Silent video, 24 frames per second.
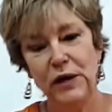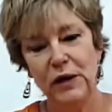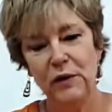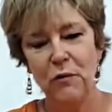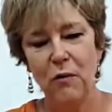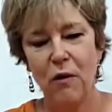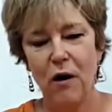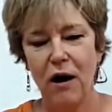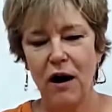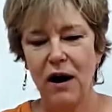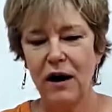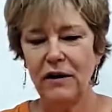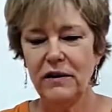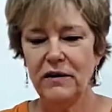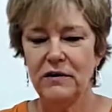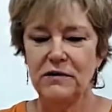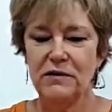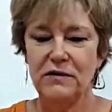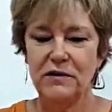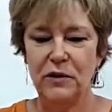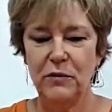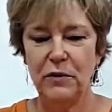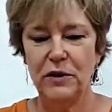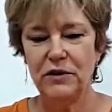We walk,
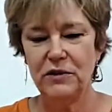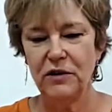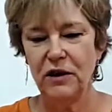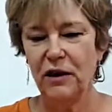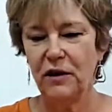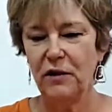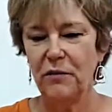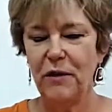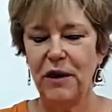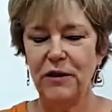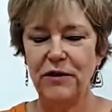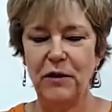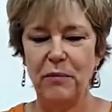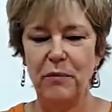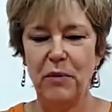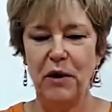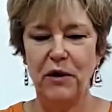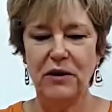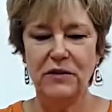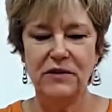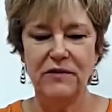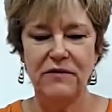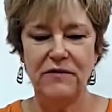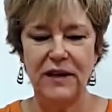and so we talk about the
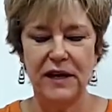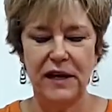parts